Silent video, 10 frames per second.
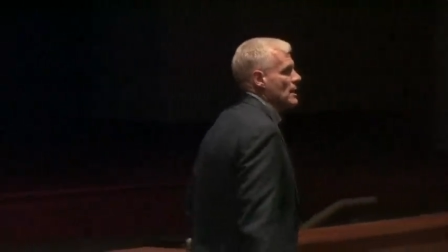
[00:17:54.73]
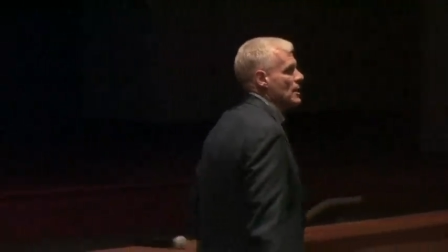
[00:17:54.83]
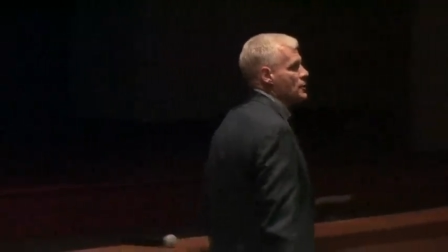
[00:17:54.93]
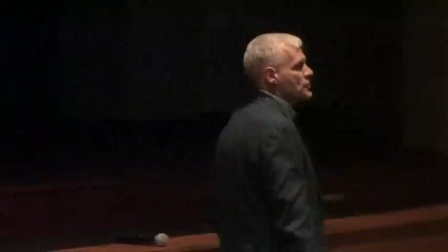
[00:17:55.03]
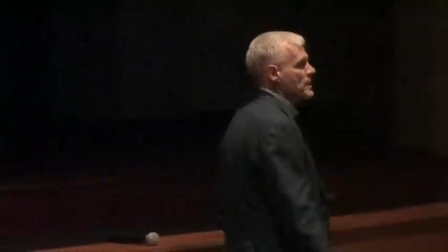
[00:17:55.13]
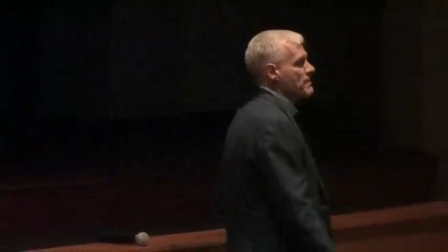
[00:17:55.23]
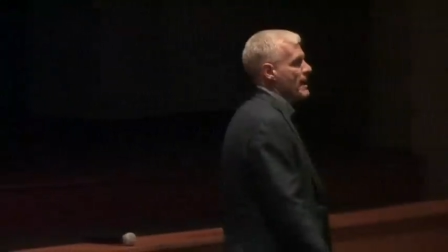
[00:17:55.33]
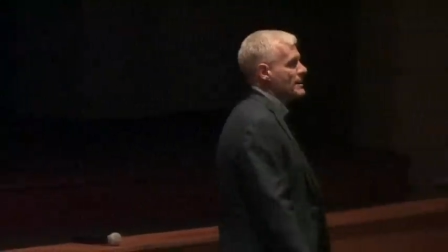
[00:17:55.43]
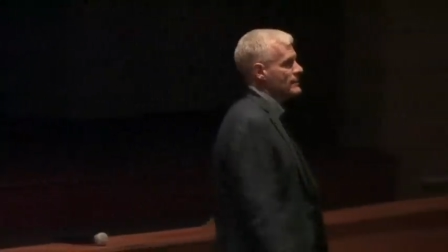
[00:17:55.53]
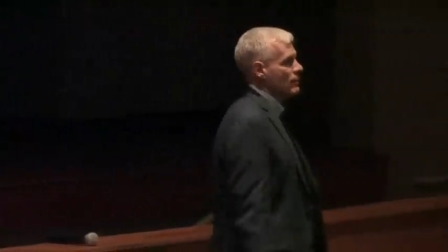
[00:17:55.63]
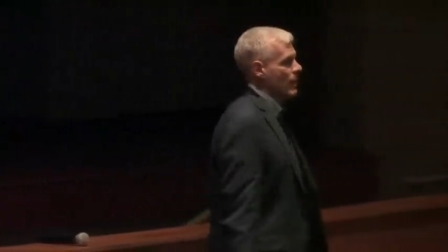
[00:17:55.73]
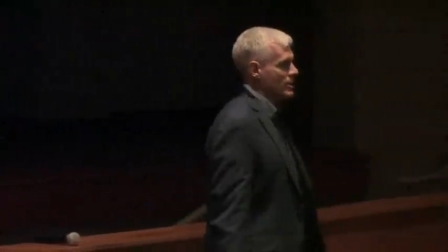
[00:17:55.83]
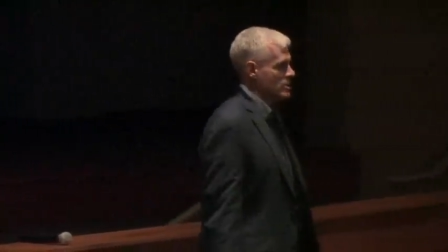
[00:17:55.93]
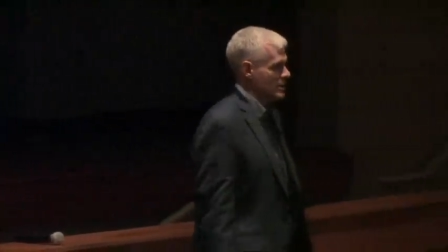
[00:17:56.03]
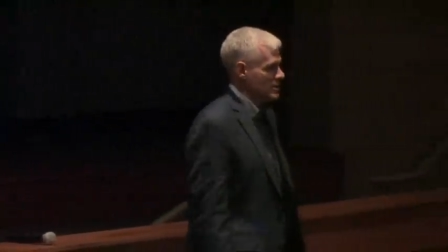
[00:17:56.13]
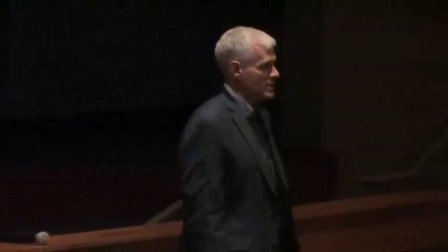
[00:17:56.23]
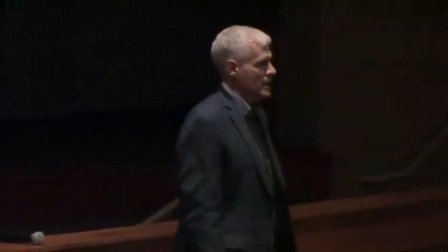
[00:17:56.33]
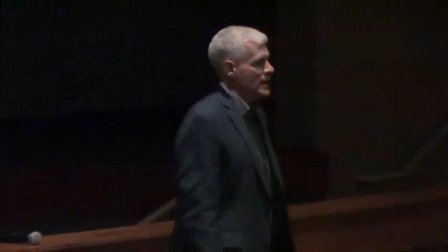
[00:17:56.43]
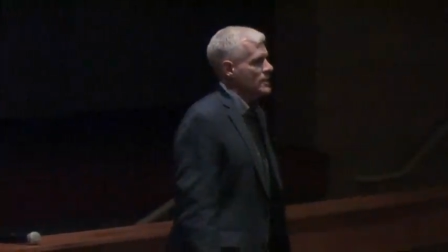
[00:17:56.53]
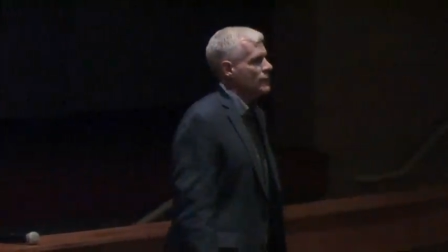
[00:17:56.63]
There are 3 pairs of questions.
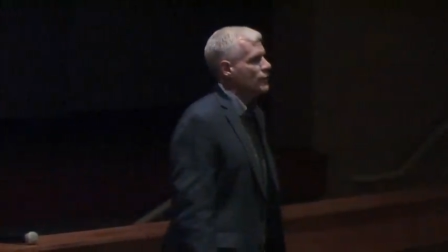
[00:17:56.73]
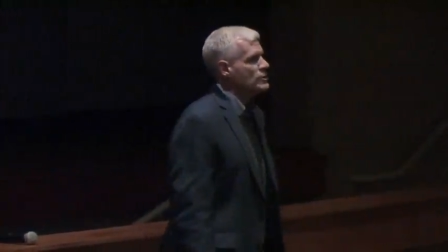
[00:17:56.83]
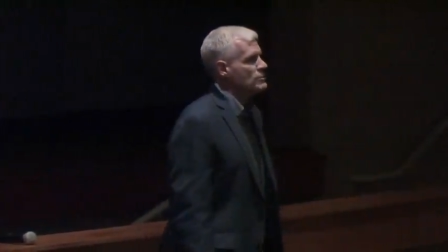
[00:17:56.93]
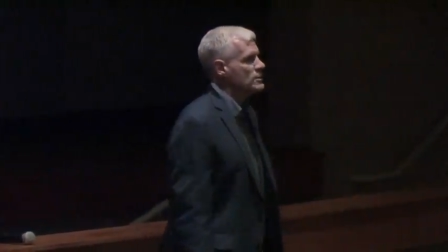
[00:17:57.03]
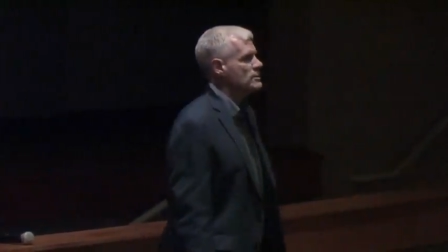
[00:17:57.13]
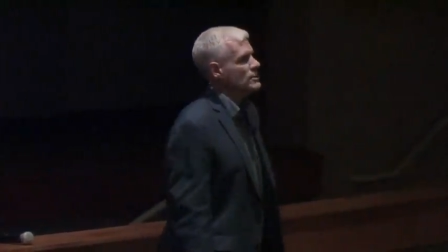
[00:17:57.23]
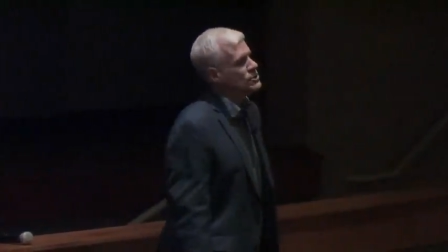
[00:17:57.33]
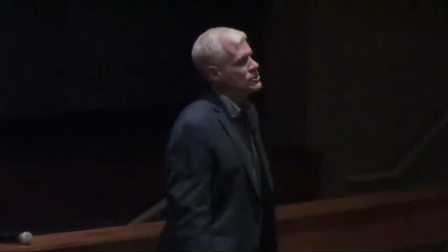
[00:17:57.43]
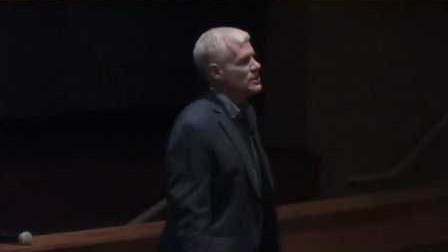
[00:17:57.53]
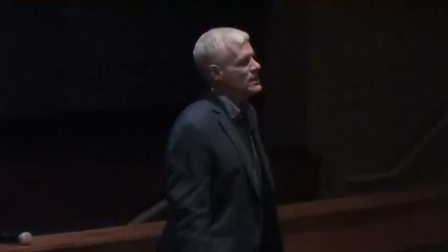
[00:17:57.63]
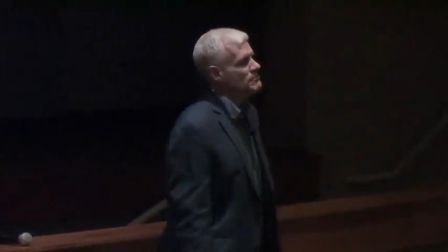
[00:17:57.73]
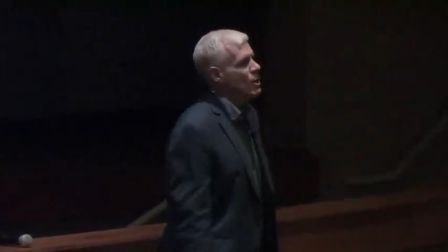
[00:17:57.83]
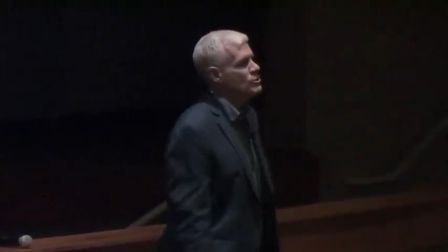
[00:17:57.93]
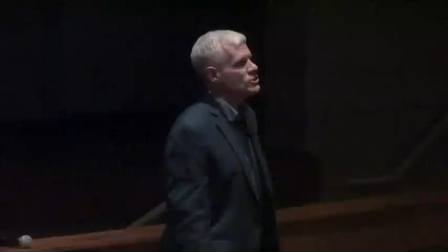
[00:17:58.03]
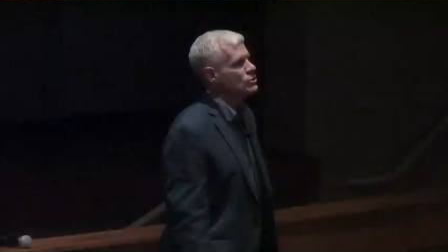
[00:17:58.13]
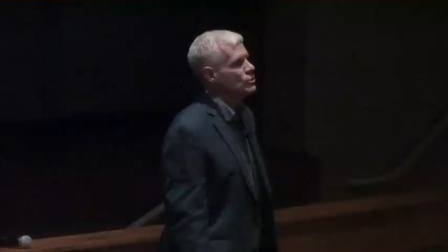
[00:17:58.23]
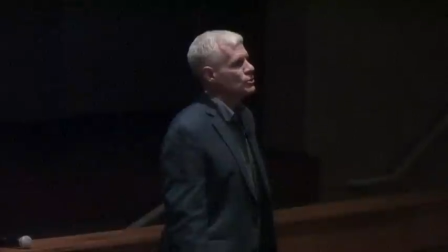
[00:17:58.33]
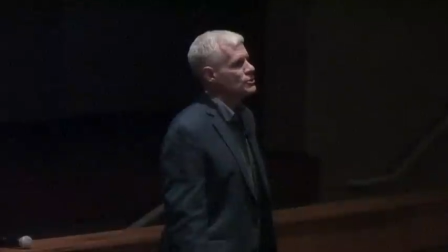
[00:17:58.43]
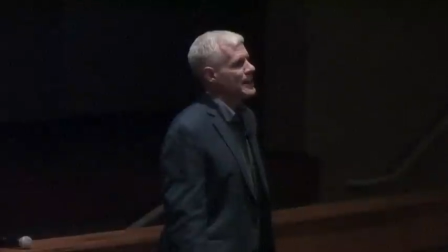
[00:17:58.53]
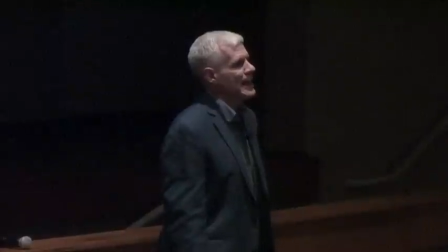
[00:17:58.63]
The first one is what you see in most
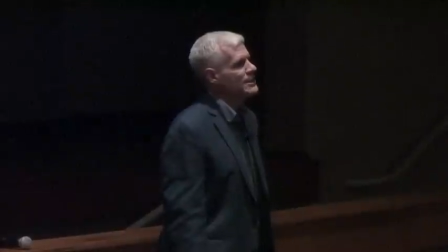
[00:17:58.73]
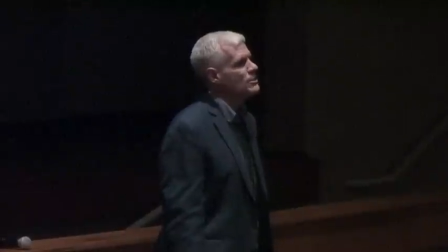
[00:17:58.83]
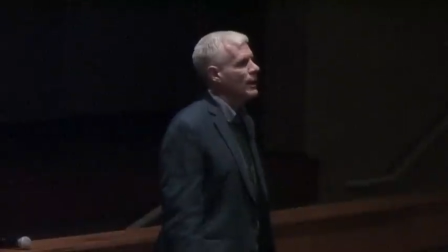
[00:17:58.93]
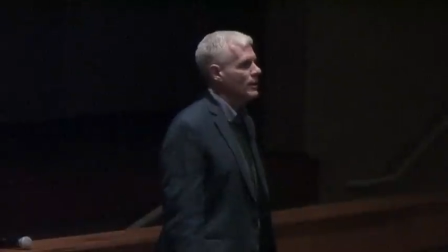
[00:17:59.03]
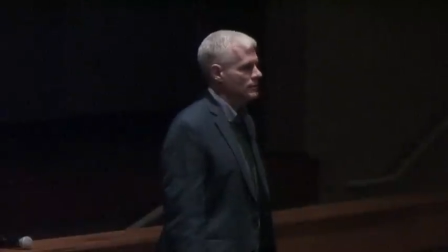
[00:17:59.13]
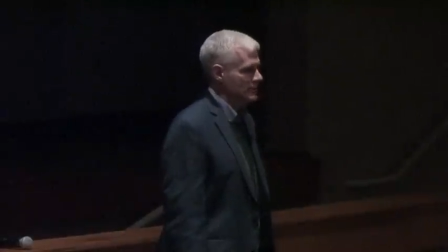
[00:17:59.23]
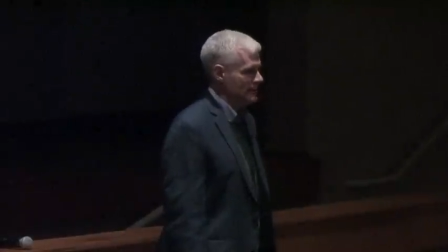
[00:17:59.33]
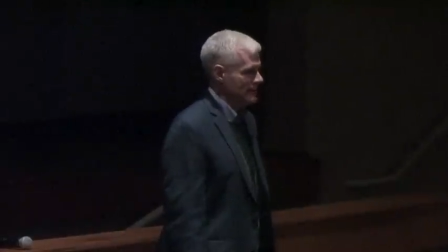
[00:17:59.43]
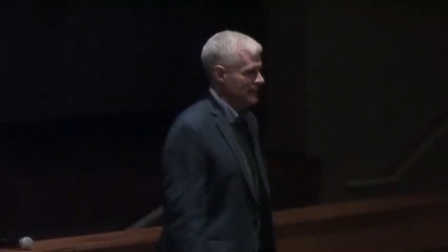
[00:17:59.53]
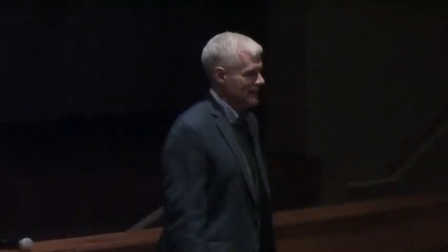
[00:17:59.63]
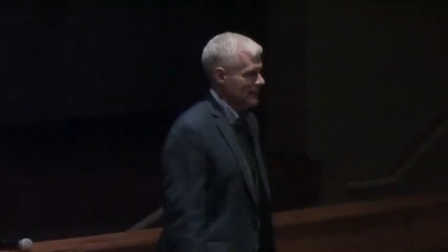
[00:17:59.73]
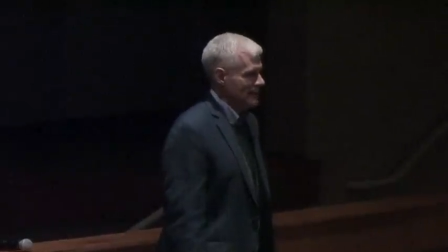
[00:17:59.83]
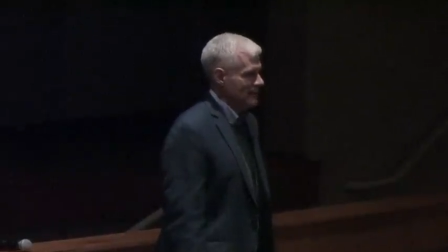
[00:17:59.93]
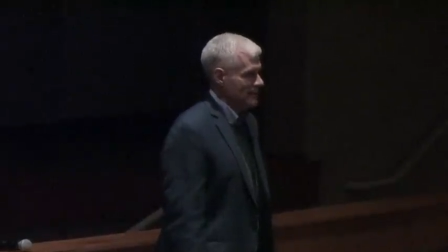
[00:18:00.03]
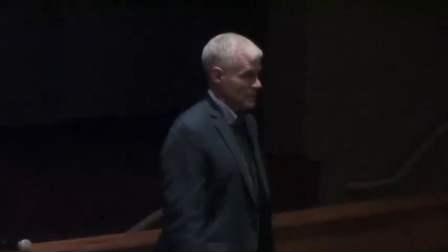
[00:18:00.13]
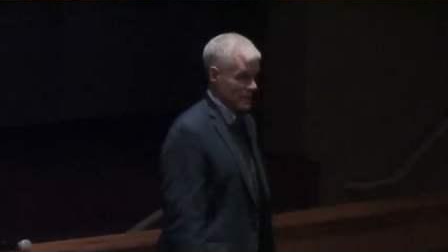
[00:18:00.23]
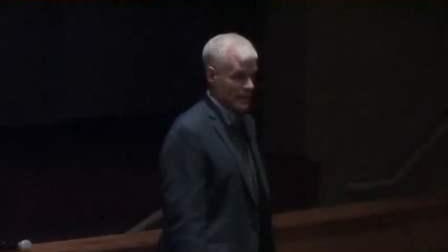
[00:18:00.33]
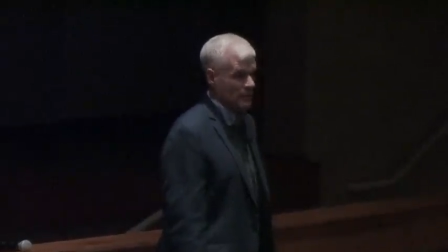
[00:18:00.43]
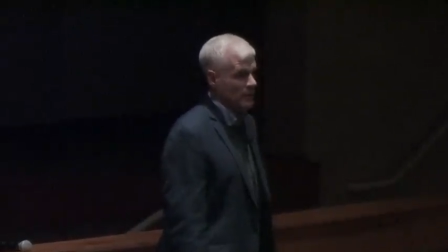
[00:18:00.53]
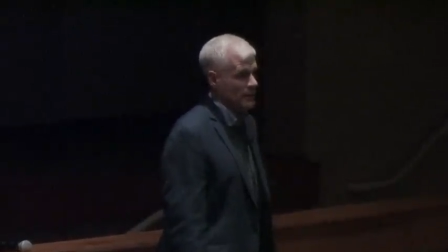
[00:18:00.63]
schools, K-12. The
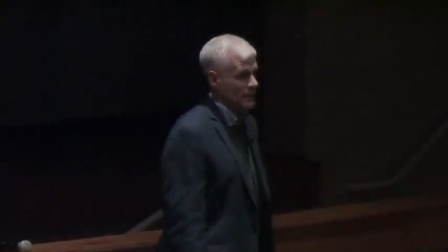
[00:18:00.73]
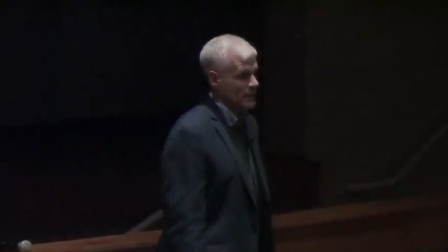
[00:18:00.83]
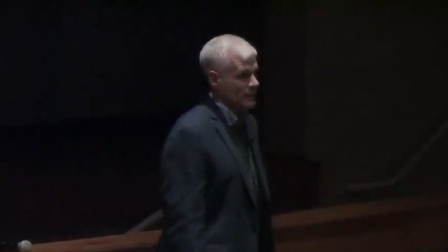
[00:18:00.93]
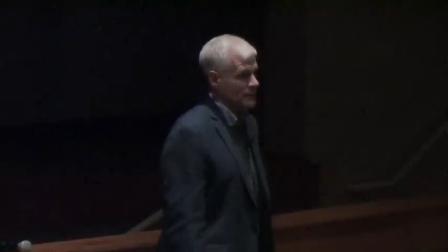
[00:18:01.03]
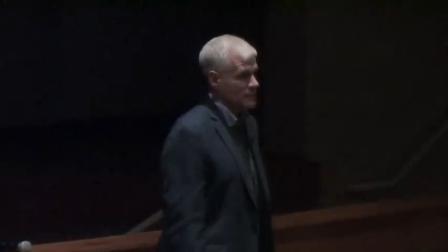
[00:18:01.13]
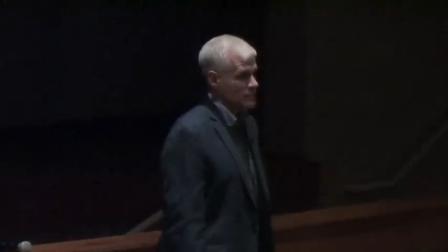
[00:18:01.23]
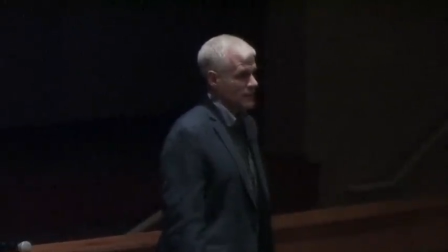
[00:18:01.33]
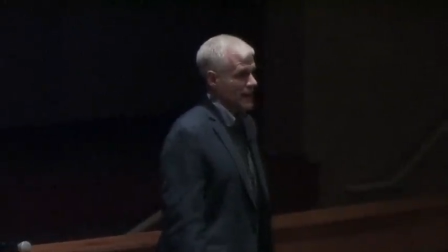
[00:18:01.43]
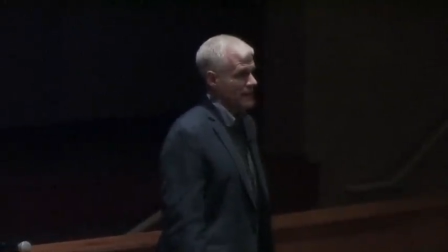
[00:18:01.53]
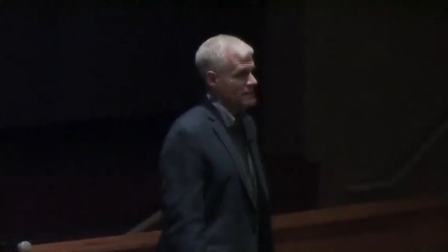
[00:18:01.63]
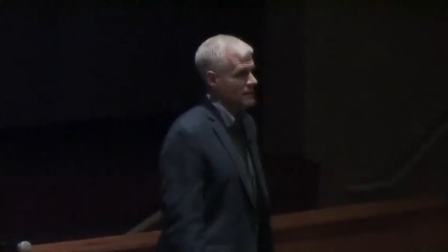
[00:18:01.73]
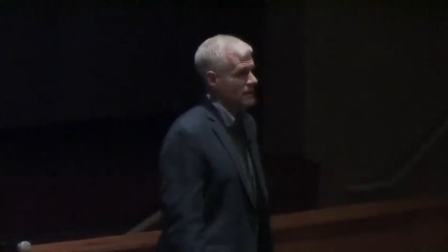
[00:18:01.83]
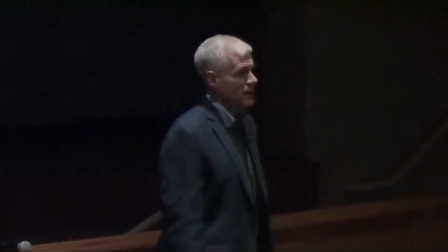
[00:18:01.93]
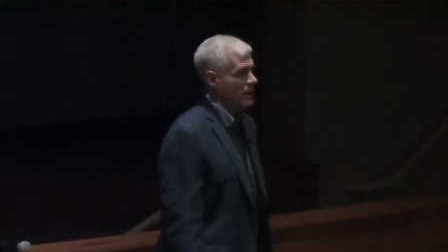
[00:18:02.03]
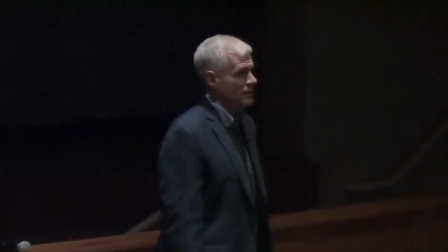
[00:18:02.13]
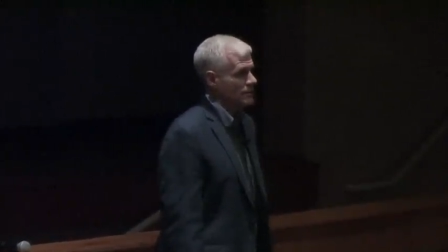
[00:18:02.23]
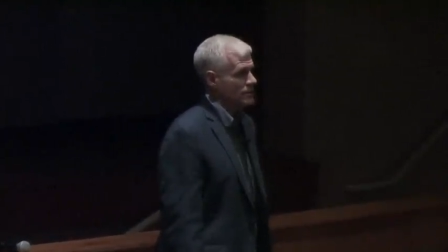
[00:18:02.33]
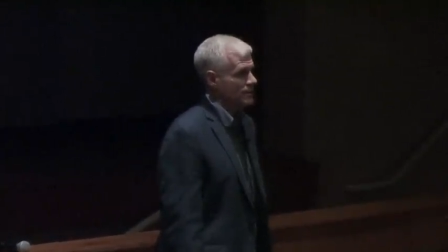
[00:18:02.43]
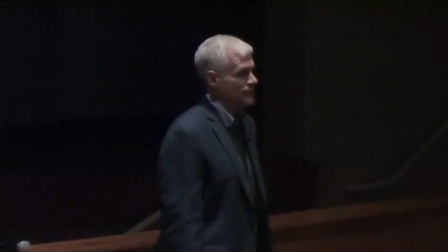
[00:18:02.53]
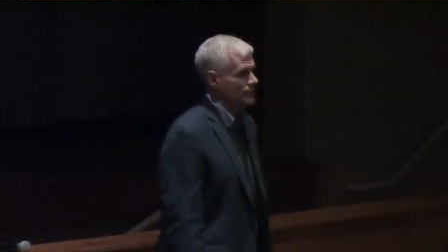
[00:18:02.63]
second one is what they ask in college.